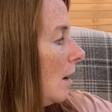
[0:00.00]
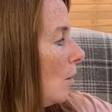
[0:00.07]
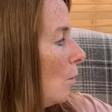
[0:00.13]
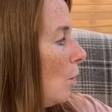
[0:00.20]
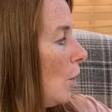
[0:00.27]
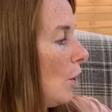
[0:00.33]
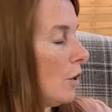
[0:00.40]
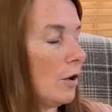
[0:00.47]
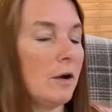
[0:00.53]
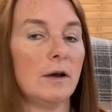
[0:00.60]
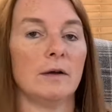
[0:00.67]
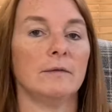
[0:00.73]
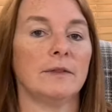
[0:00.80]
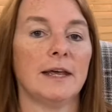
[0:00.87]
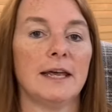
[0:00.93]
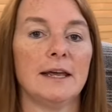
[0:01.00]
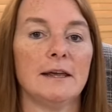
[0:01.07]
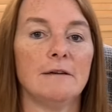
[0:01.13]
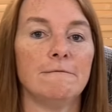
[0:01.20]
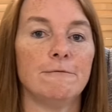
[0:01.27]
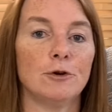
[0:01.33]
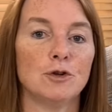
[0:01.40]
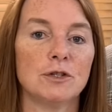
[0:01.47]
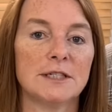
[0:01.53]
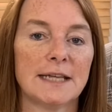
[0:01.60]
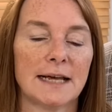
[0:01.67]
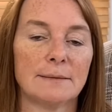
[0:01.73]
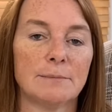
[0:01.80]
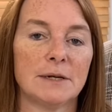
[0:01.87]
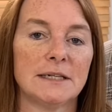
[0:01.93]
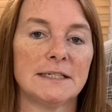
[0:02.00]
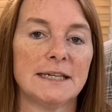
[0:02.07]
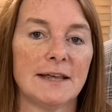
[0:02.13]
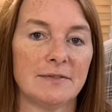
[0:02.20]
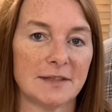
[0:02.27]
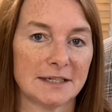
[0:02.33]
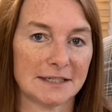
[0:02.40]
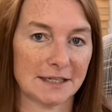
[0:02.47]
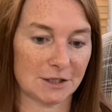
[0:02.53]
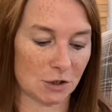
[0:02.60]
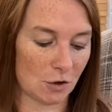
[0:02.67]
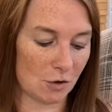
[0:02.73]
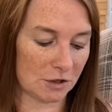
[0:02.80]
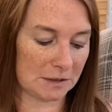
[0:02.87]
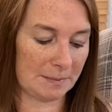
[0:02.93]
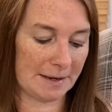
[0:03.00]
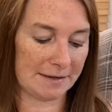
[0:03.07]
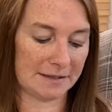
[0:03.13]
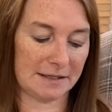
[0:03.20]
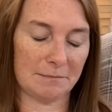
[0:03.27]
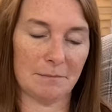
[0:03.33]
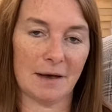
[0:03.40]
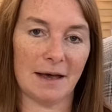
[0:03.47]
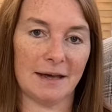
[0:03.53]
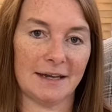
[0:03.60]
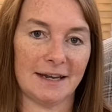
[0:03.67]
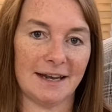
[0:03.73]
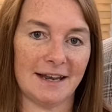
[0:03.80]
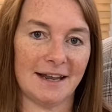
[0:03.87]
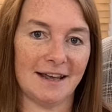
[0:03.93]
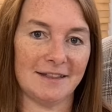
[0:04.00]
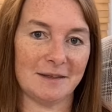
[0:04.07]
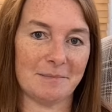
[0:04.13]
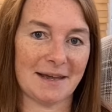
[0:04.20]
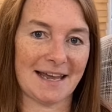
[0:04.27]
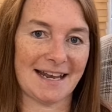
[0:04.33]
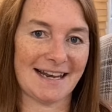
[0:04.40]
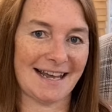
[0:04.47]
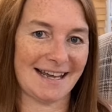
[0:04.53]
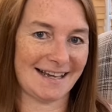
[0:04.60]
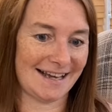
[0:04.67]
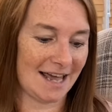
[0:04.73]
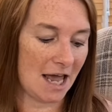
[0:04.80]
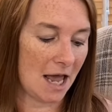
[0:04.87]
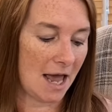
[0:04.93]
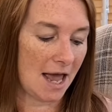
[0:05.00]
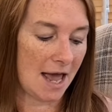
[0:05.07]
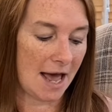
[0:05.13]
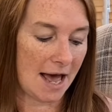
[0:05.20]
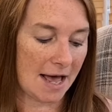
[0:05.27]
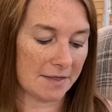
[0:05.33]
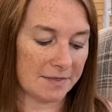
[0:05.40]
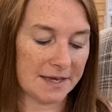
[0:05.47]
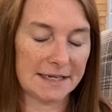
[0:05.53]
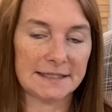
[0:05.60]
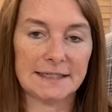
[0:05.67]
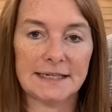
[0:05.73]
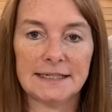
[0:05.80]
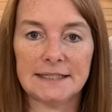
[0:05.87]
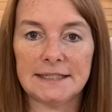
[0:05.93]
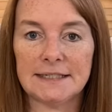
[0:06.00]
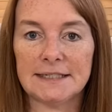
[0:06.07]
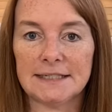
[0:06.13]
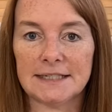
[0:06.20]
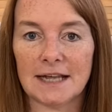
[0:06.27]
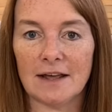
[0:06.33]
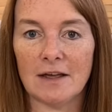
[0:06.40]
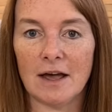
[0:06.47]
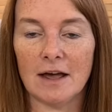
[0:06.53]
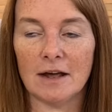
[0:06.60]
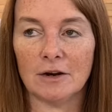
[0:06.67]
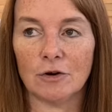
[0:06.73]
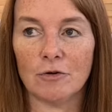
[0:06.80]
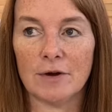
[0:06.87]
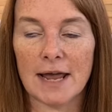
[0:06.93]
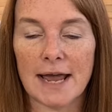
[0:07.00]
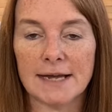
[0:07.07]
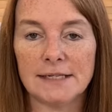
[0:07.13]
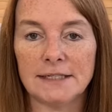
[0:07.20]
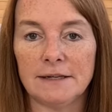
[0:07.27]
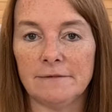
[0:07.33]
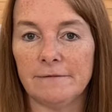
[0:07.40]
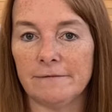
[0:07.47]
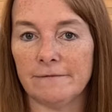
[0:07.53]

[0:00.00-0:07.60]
work the fun segment in that I talked about in my at the beginning, and this is a creative